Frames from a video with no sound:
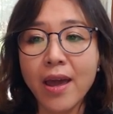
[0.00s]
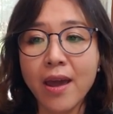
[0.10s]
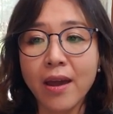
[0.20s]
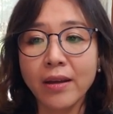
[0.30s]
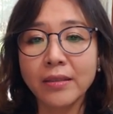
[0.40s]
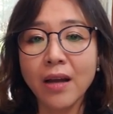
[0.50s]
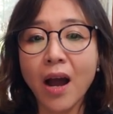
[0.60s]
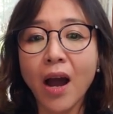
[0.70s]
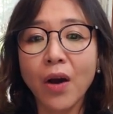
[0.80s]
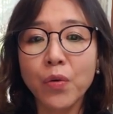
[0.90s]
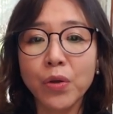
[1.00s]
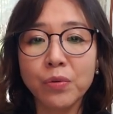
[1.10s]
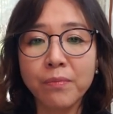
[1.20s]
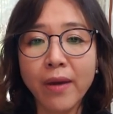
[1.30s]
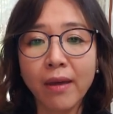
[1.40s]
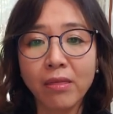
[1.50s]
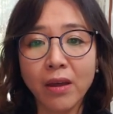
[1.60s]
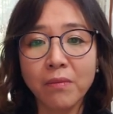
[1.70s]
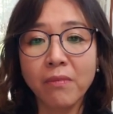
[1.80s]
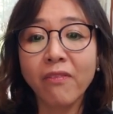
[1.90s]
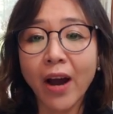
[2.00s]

and how you make them